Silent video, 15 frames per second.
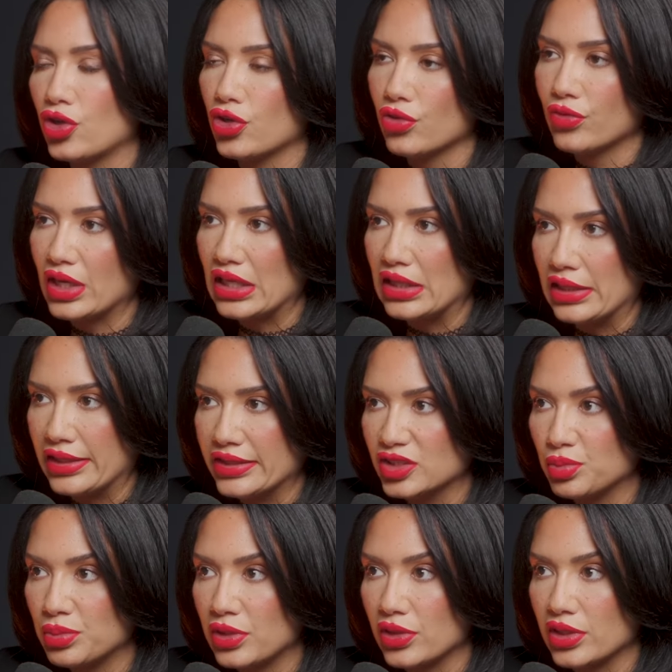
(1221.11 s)
curating the
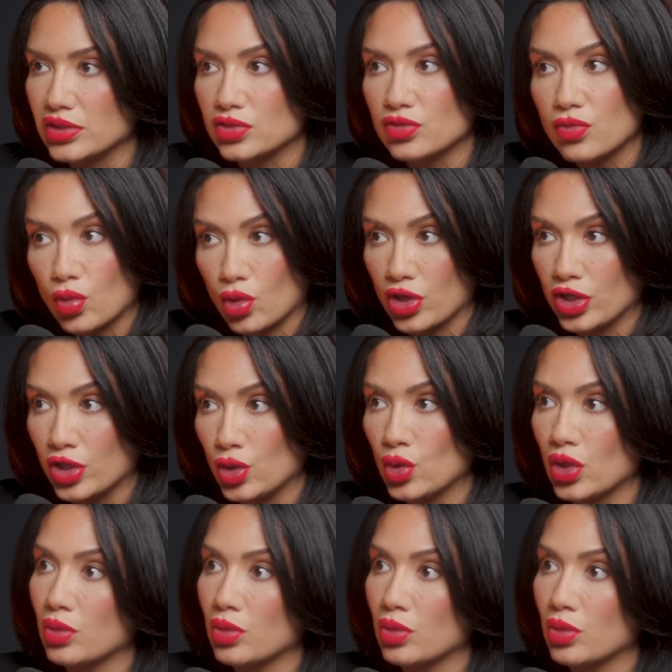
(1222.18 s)
experience for you